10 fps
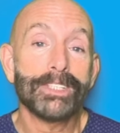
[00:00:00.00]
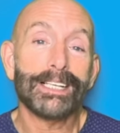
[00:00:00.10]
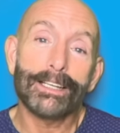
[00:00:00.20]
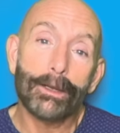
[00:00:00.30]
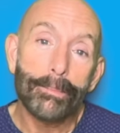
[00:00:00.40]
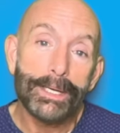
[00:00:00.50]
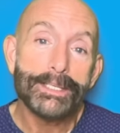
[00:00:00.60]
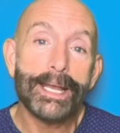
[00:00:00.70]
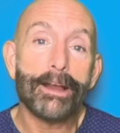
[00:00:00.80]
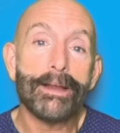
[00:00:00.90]
a little bit of
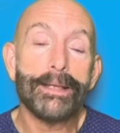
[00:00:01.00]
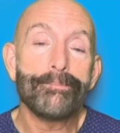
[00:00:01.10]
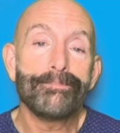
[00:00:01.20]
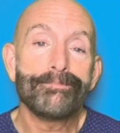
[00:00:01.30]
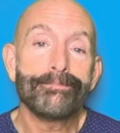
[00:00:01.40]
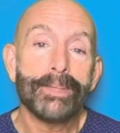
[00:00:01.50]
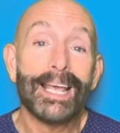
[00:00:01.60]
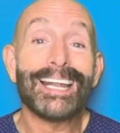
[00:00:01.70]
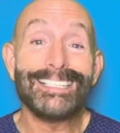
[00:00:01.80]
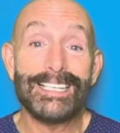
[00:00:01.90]
dairy,
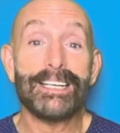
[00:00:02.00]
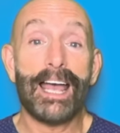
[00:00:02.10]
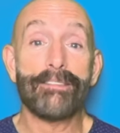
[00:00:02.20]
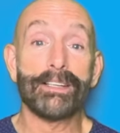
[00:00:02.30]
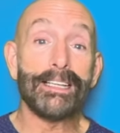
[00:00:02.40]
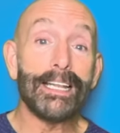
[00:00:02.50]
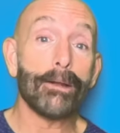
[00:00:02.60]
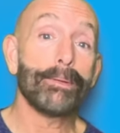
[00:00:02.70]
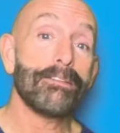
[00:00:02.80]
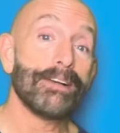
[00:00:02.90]
and I did have a little
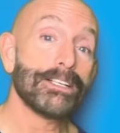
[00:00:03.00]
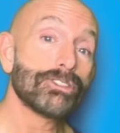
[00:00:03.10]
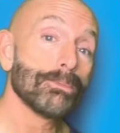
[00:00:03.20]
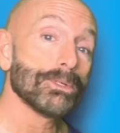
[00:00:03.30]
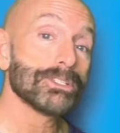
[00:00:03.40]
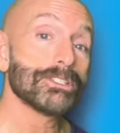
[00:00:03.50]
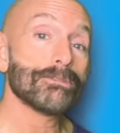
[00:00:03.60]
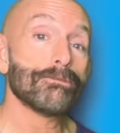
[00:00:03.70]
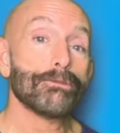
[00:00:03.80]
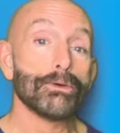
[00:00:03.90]
bit of vegetables and
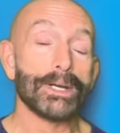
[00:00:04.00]
some fruit.